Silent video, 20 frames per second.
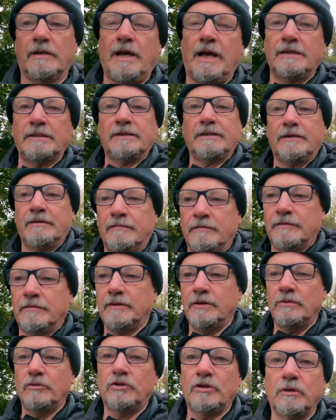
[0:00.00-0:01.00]
ask
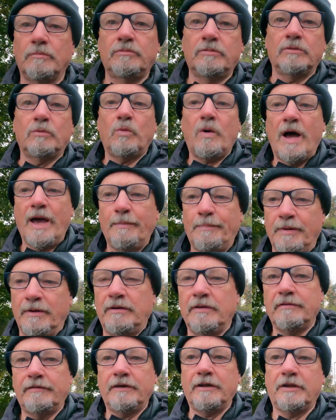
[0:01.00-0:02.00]
YouTube to wipe
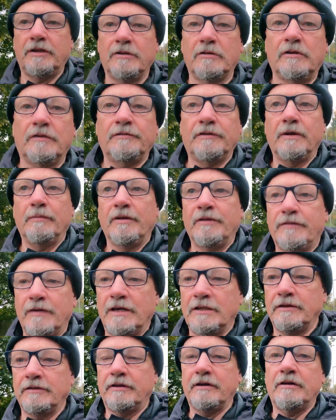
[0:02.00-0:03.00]
your video from the
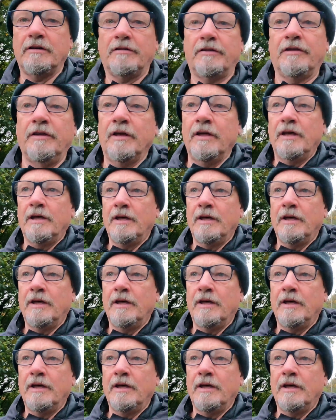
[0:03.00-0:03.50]
face of the earth.